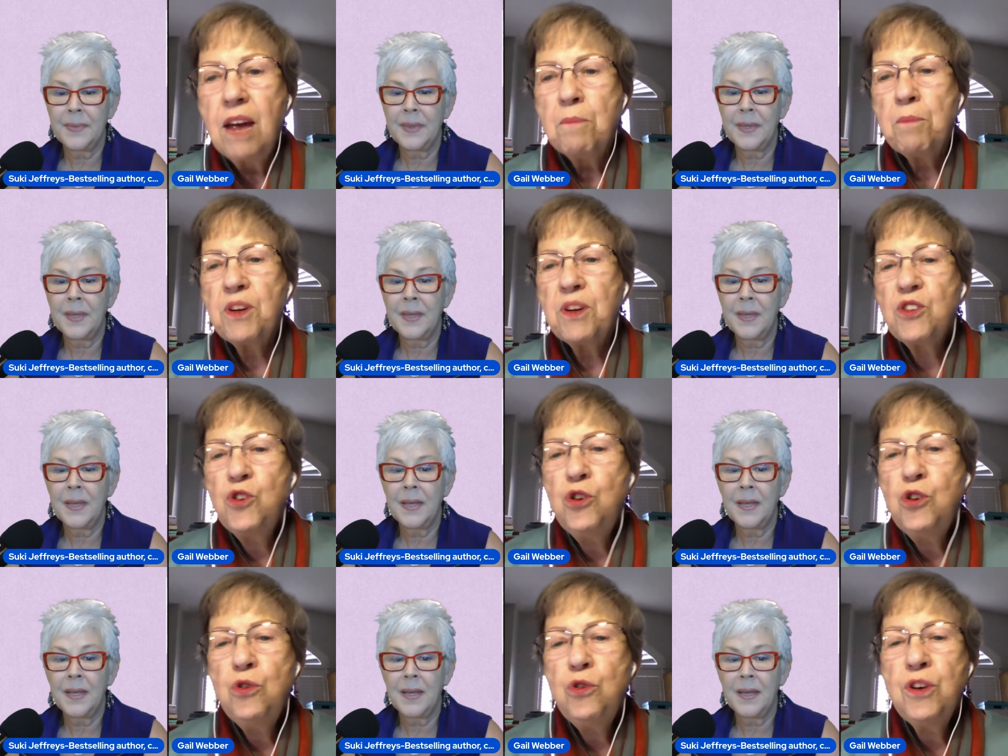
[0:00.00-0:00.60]

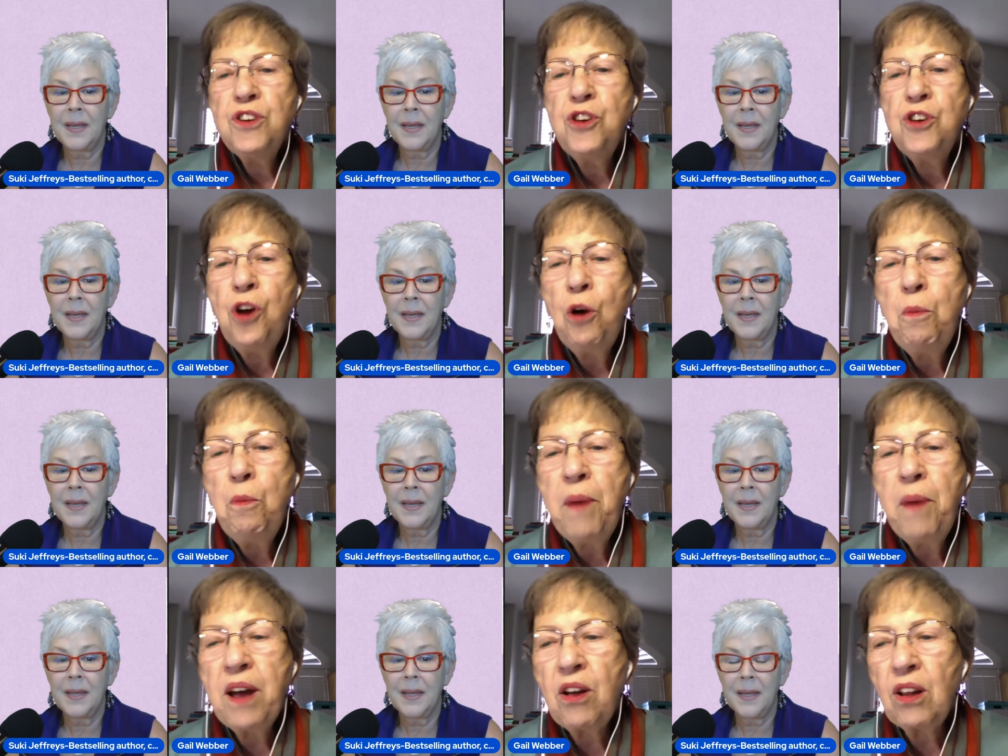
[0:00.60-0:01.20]
Speaker 1: but to a
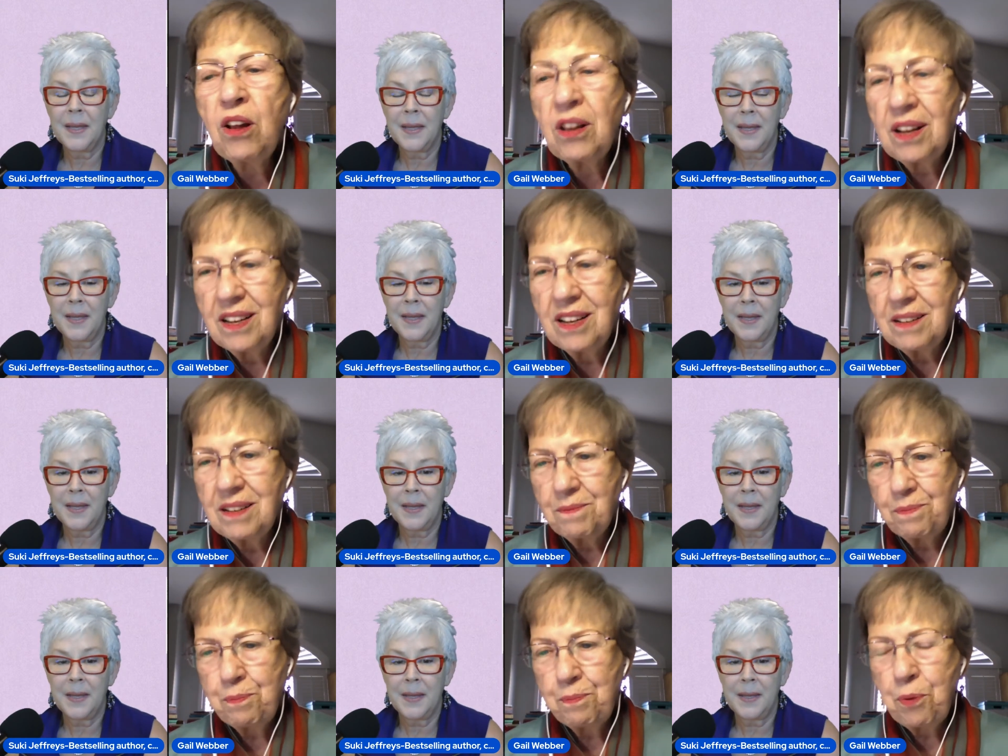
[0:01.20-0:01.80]
Nobel
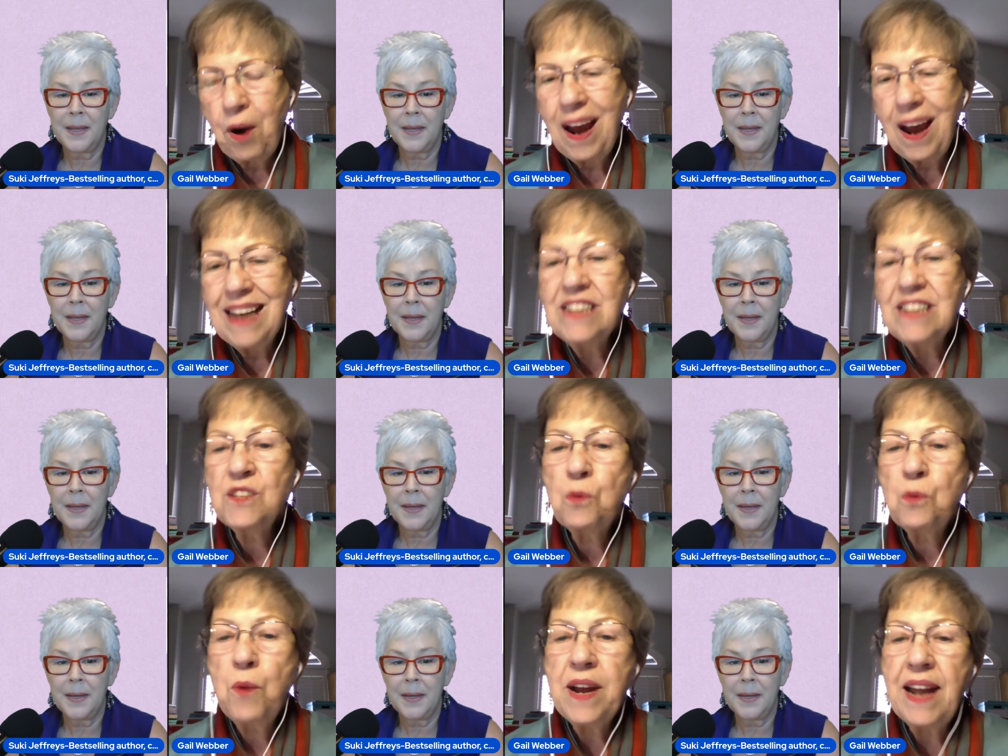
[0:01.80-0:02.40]

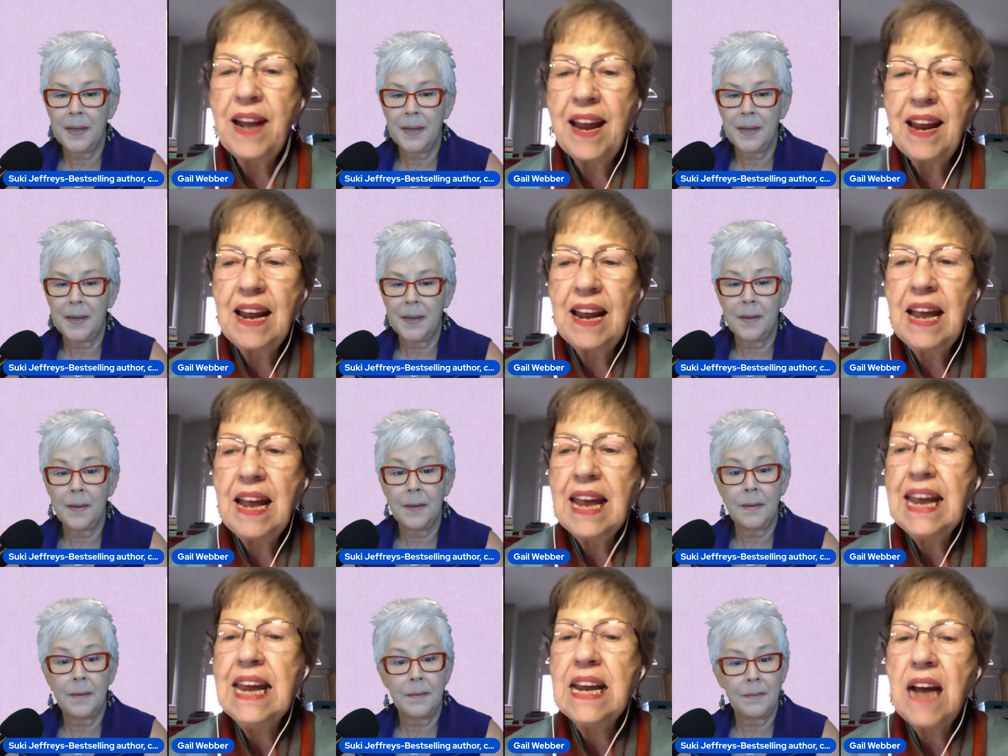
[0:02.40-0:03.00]
Prize winning
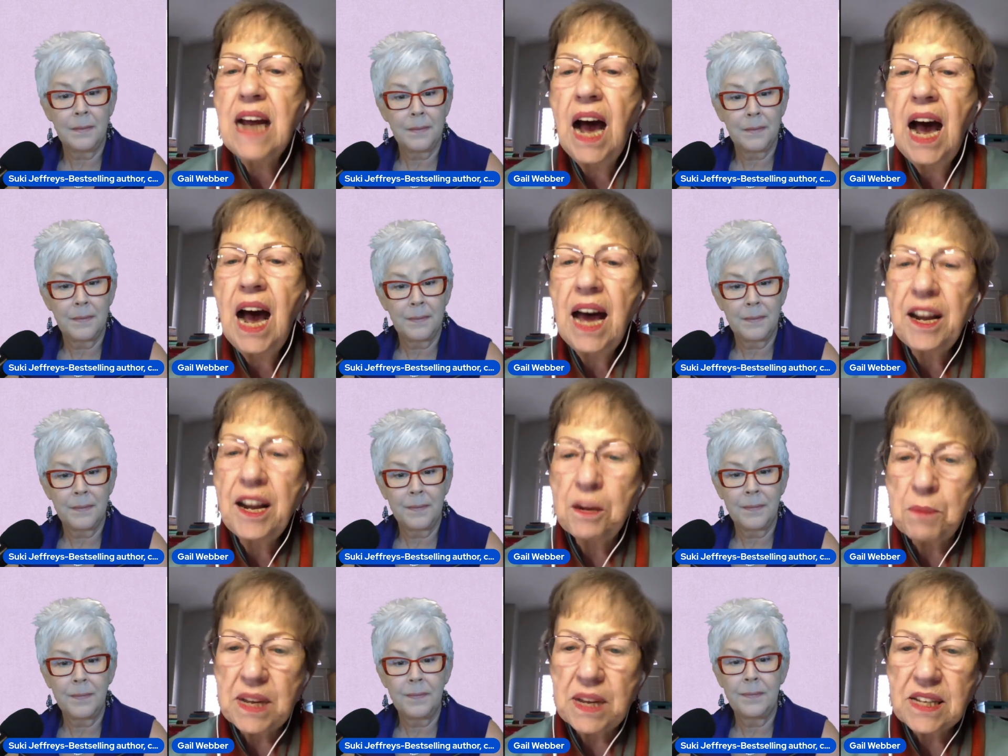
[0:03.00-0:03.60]

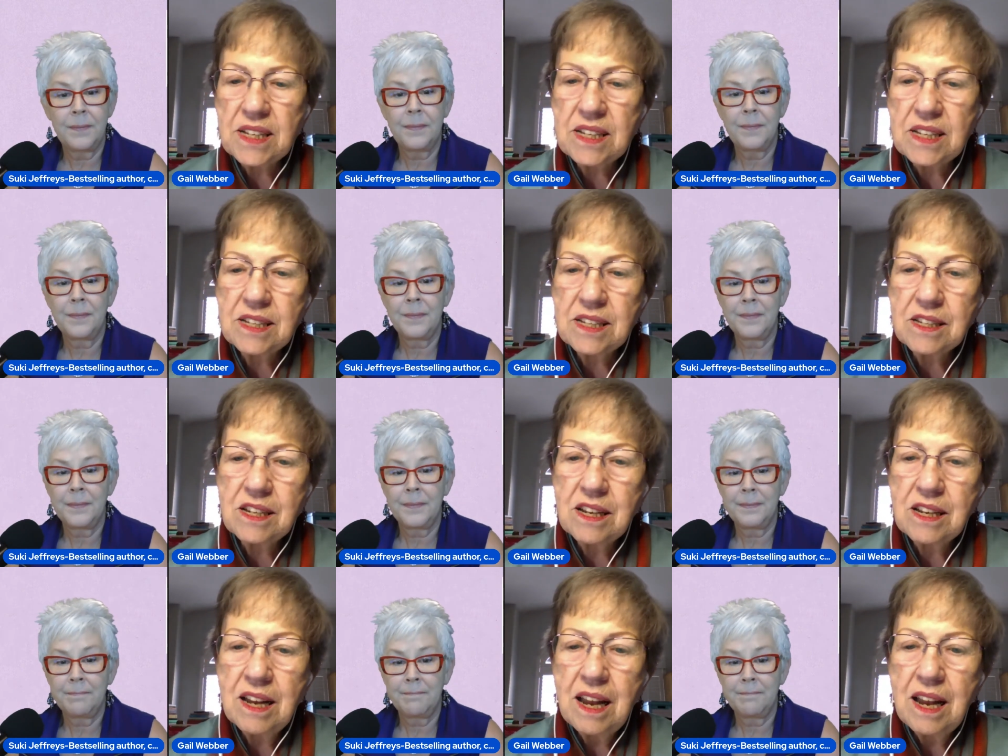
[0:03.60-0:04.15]
economist.